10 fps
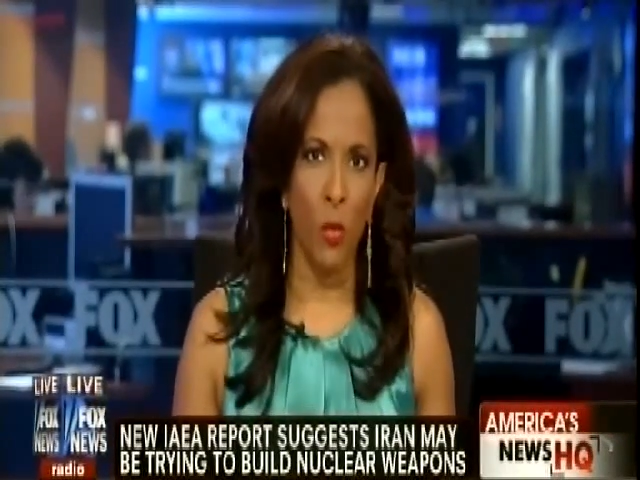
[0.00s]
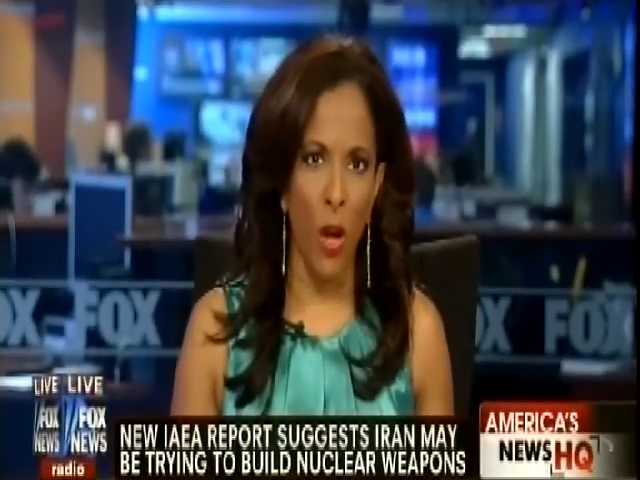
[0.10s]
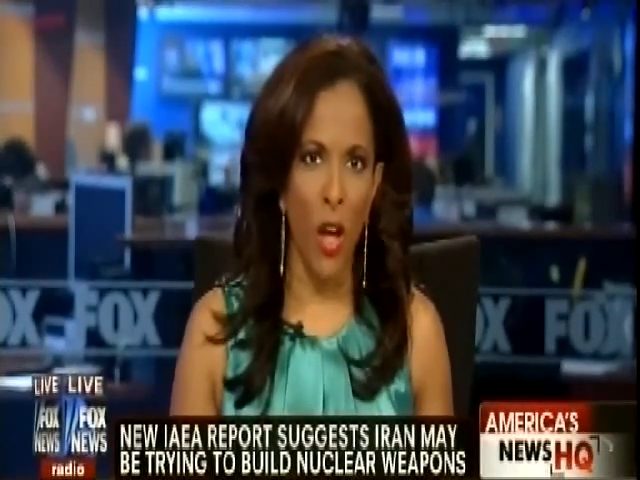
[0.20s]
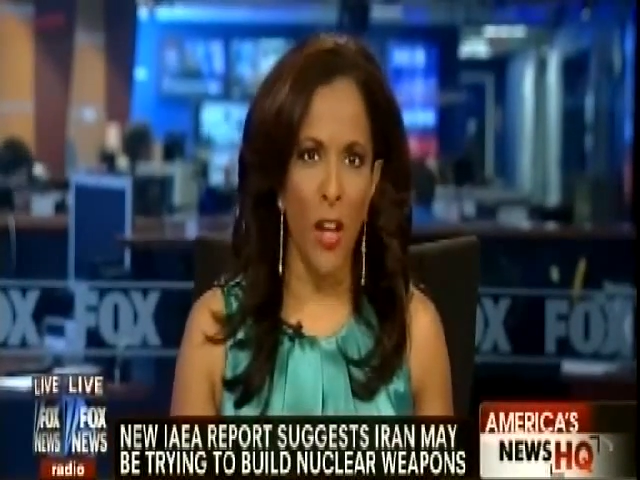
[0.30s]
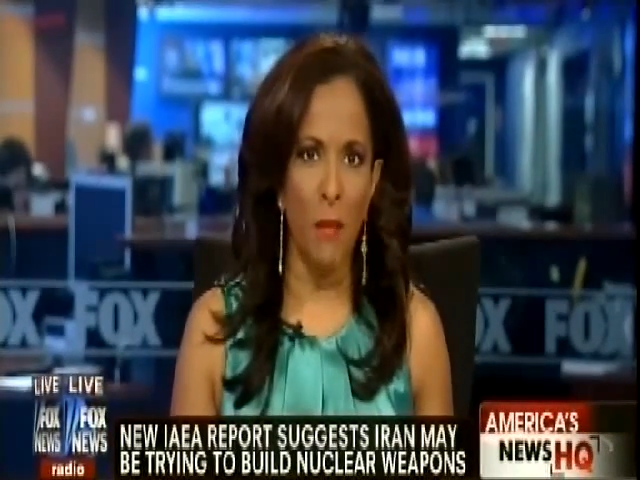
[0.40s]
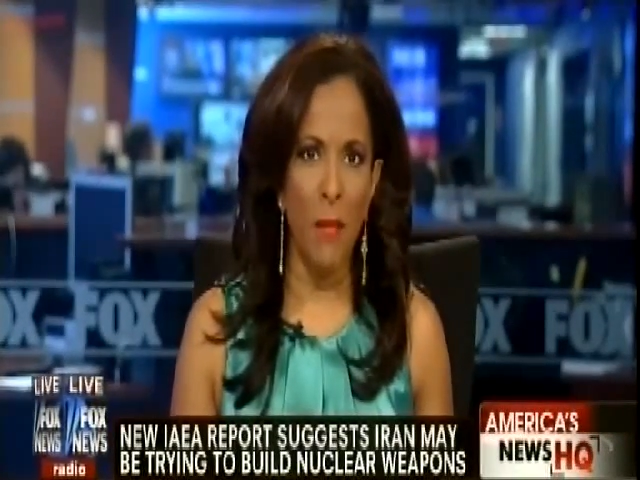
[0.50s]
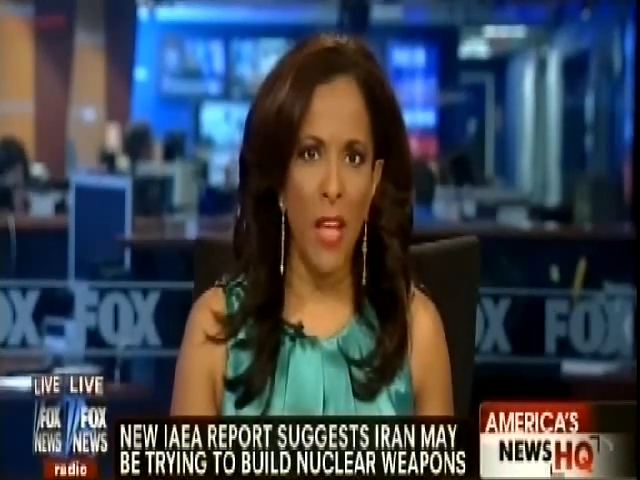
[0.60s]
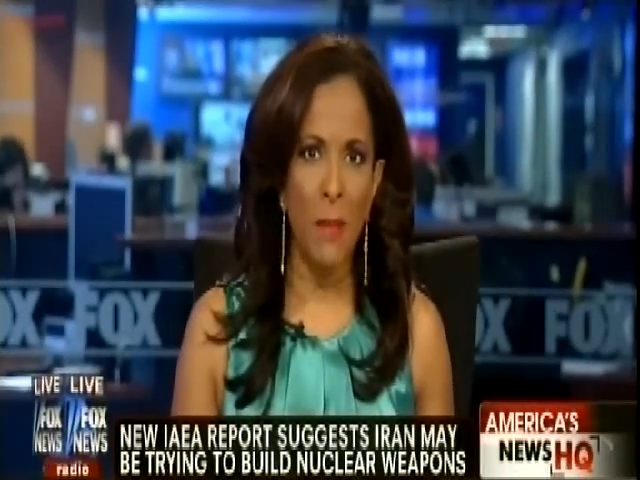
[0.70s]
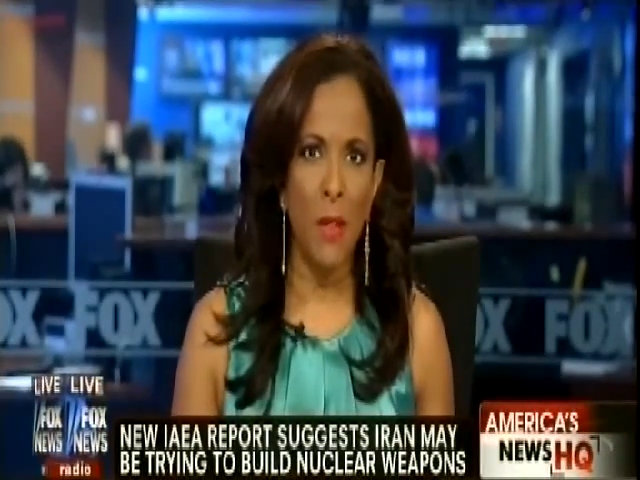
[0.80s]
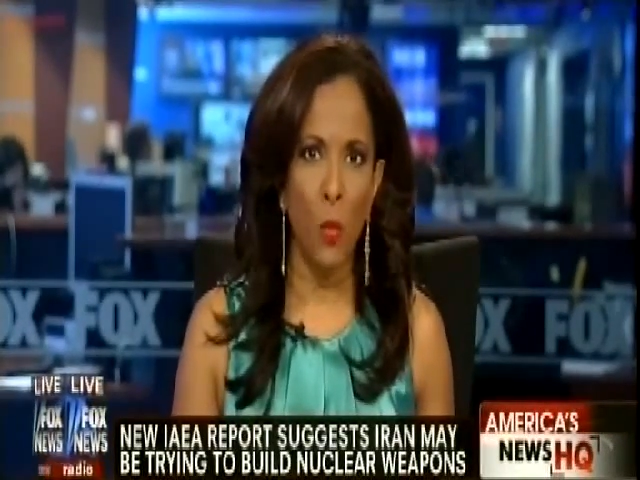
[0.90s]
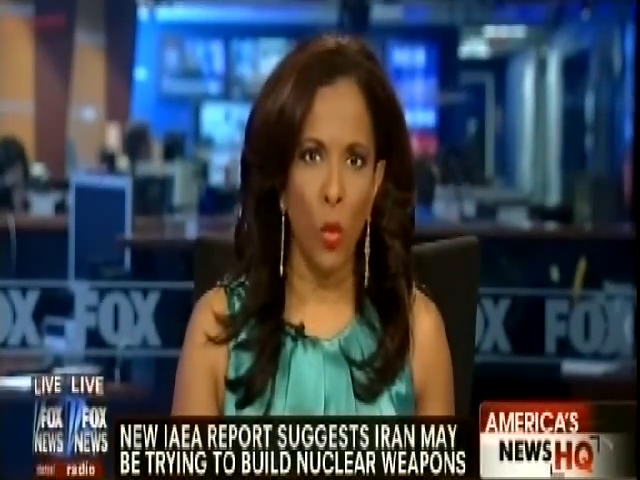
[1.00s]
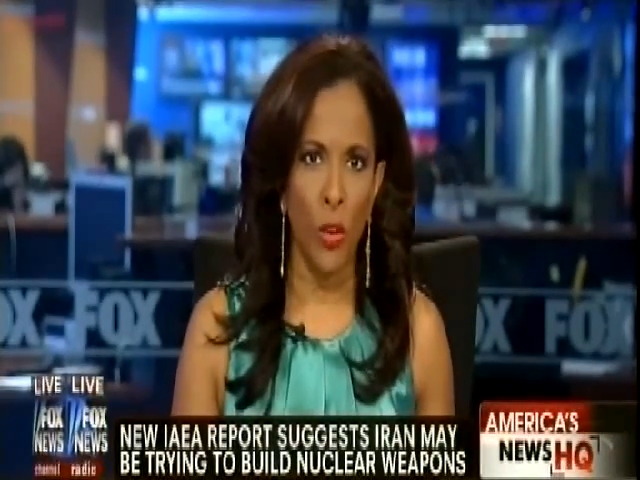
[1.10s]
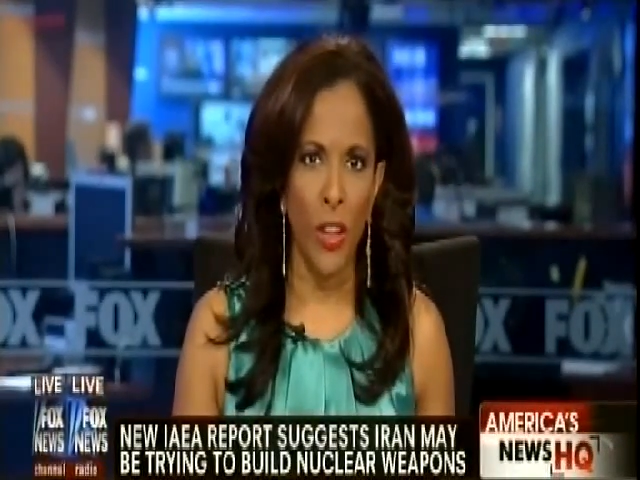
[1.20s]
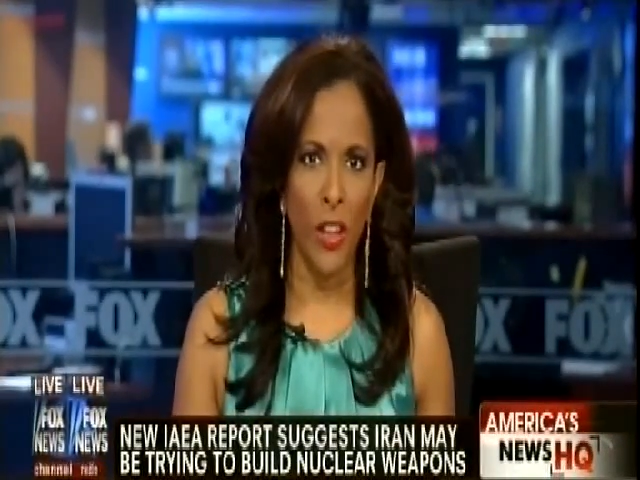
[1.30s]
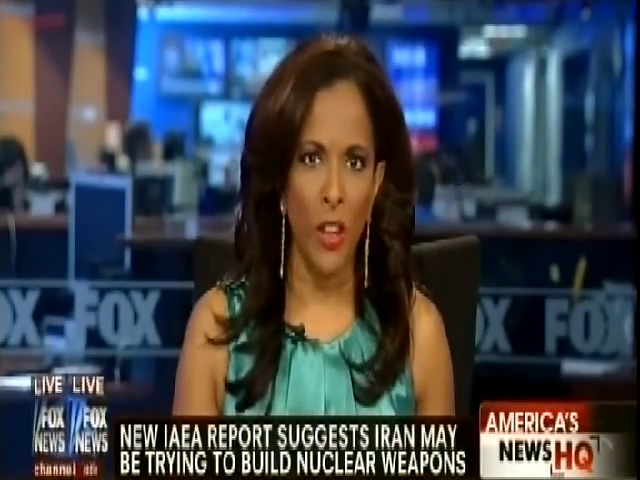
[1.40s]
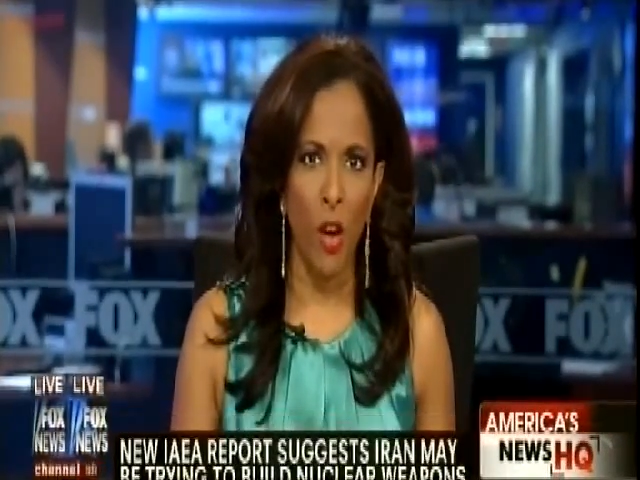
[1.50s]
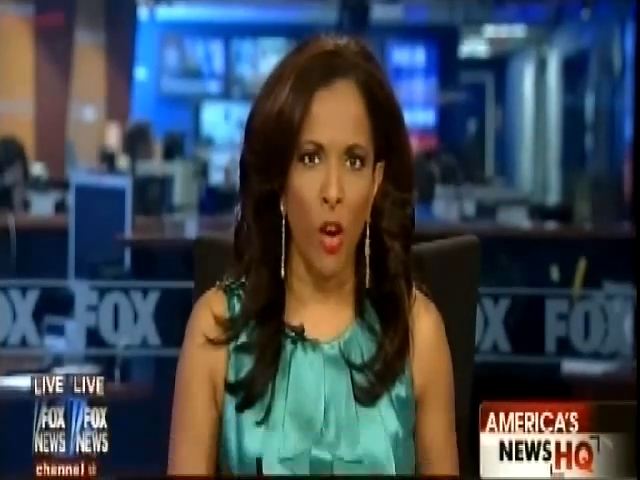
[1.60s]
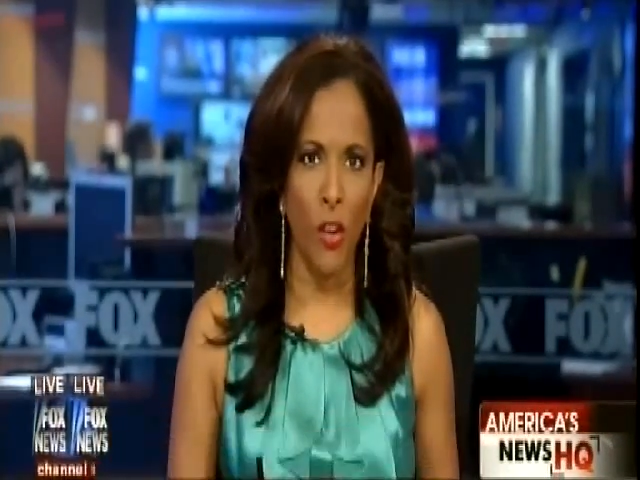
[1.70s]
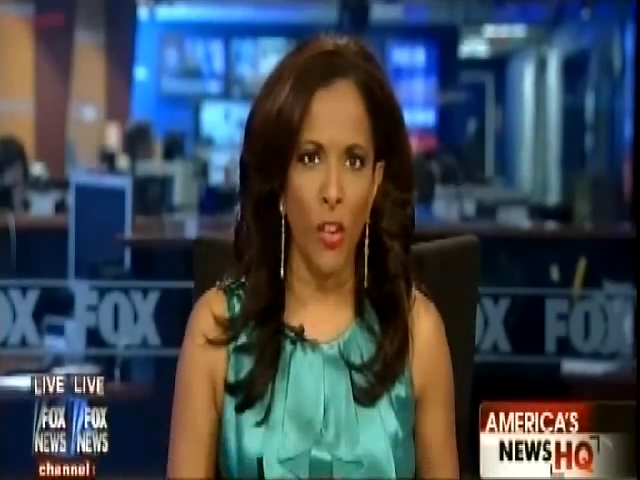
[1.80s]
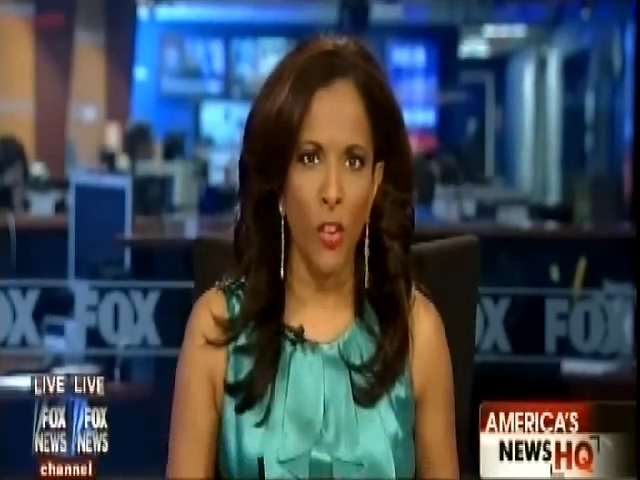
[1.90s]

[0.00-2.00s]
Iran may be working on a